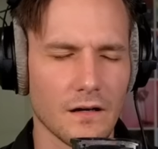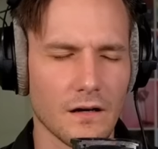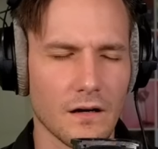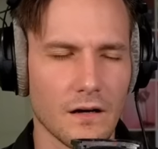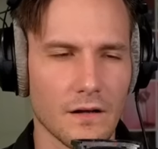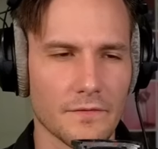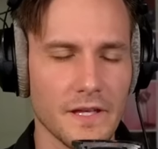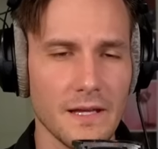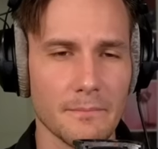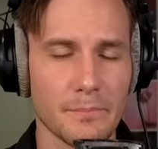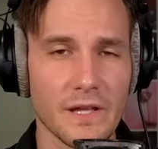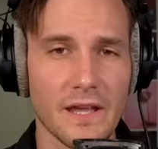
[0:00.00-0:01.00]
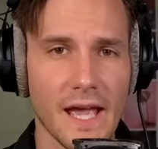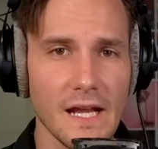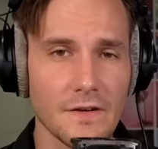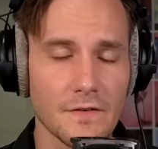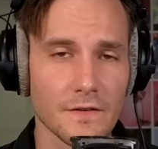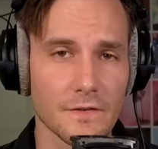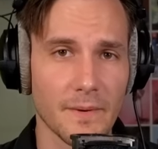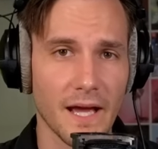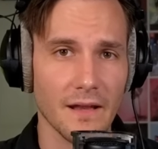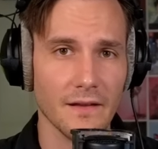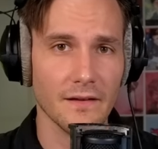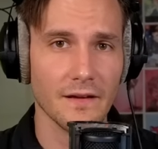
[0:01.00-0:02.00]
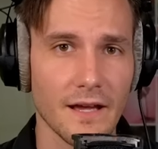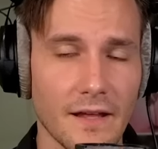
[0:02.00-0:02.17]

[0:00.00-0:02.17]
oh, the implications, man.